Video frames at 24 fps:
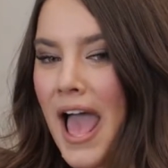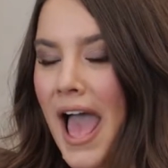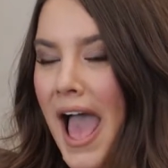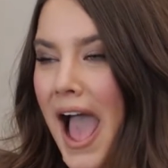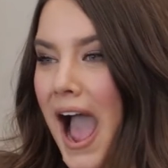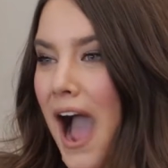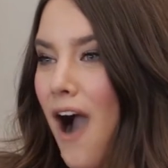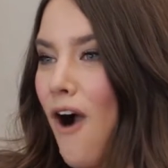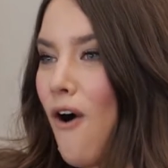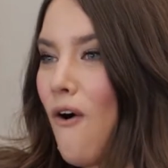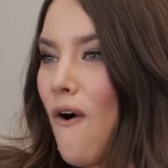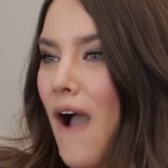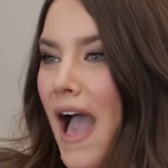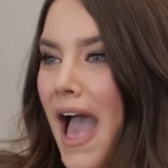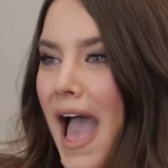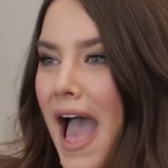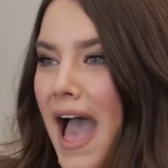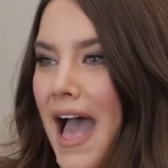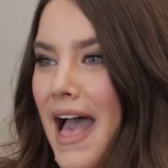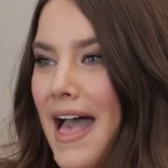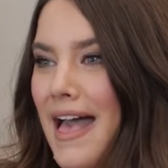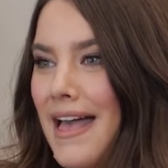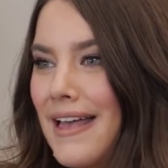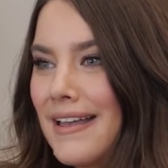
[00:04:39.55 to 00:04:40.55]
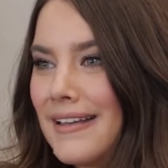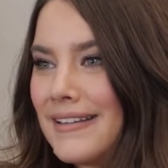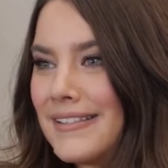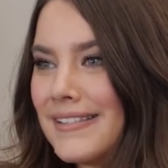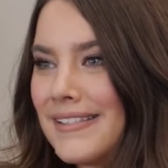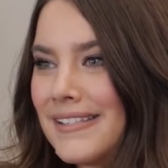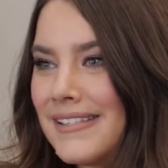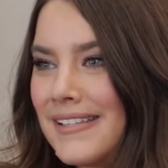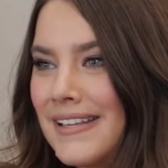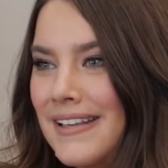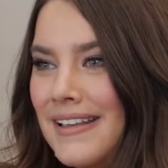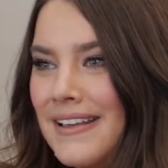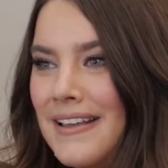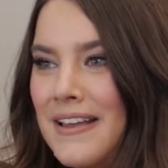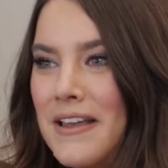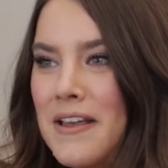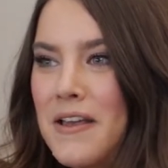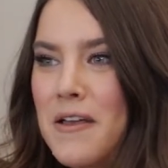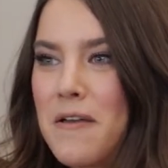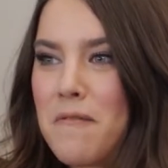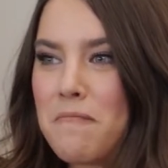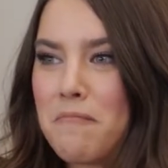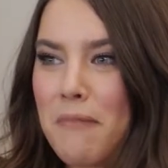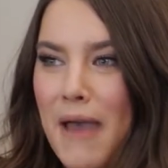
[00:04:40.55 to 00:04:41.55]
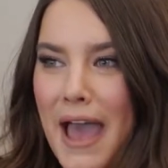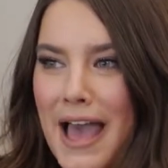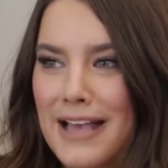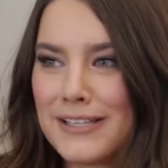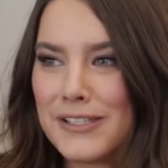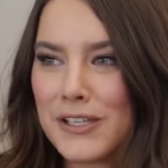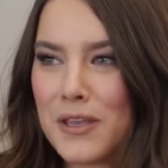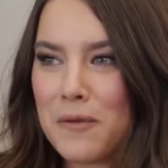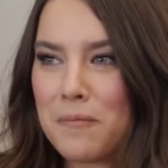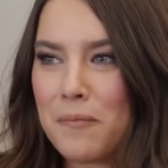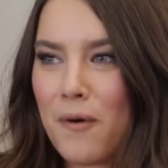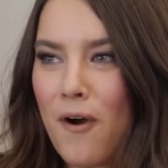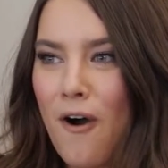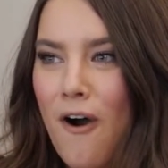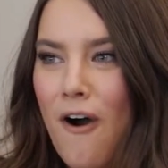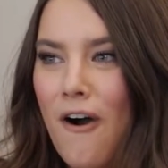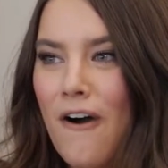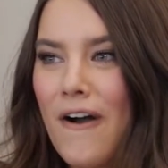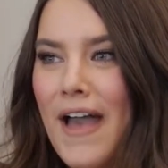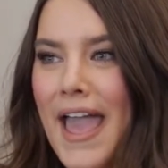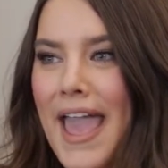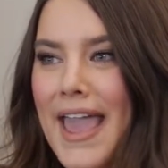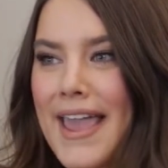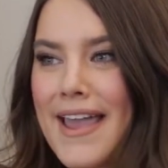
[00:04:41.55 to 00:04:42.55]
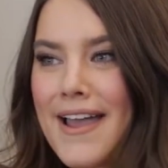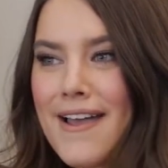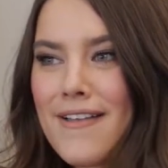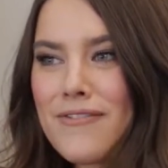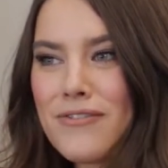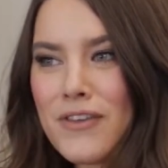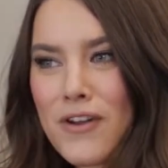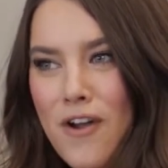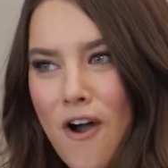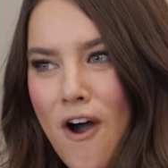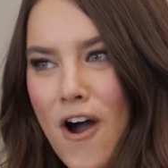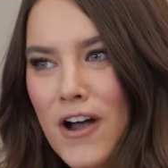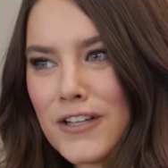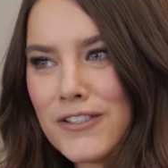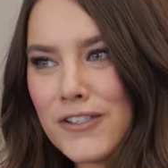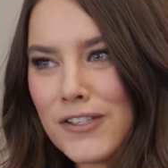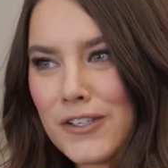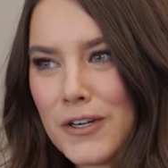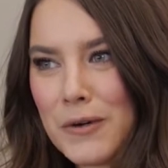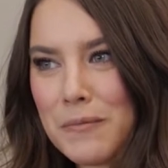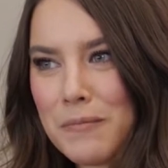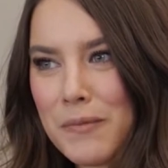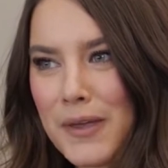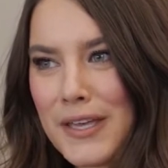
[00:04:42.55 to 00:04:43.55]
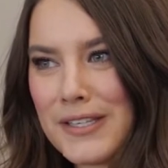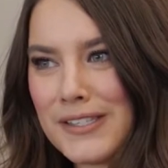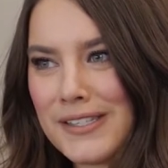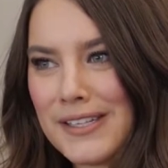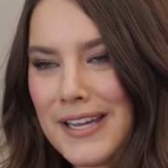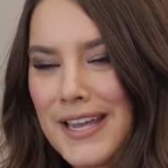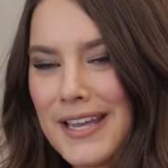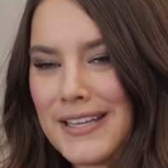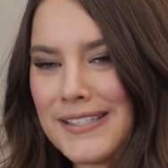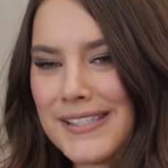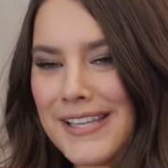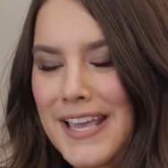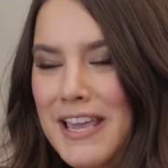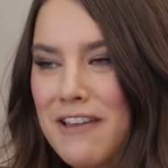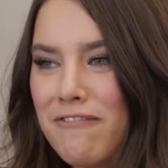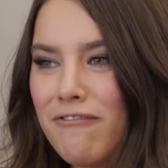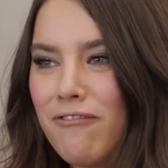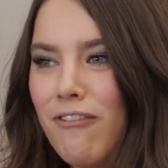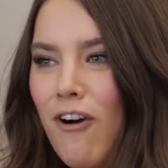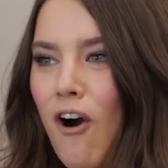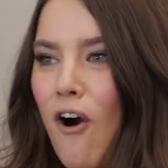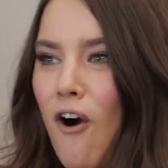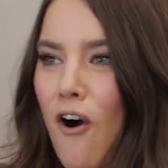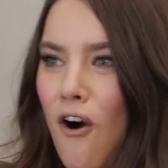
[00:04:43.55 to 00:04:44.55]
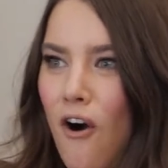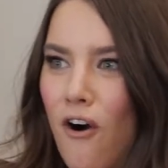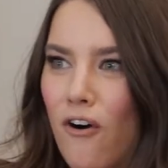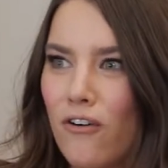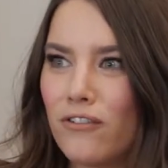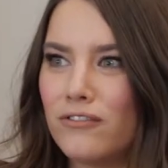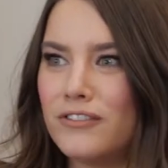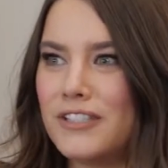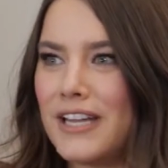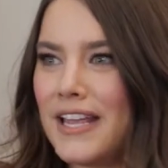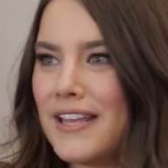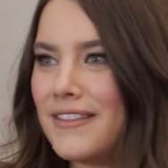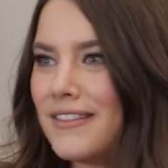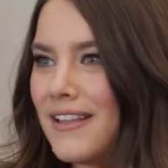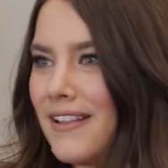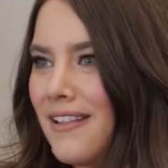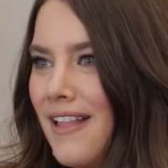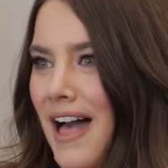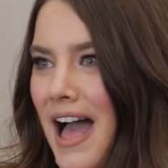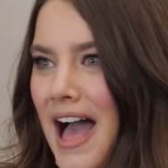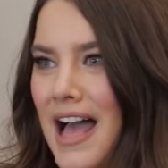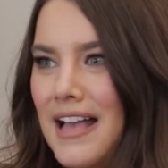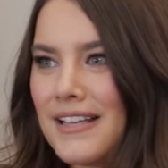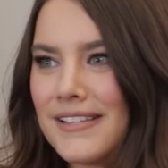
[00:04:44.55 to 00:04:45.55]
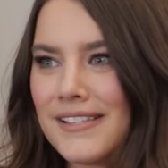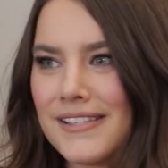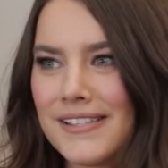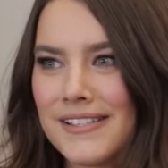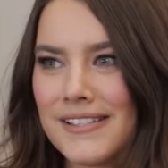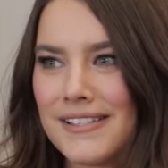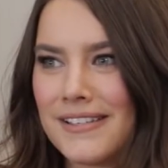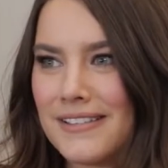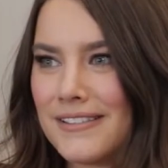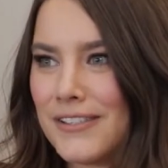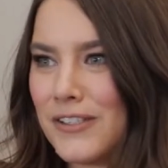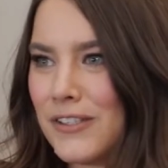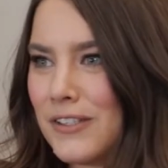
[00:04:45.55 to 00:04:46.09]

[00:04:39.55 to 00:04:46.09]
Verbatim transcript: How has basketball and the concert business evolved in the last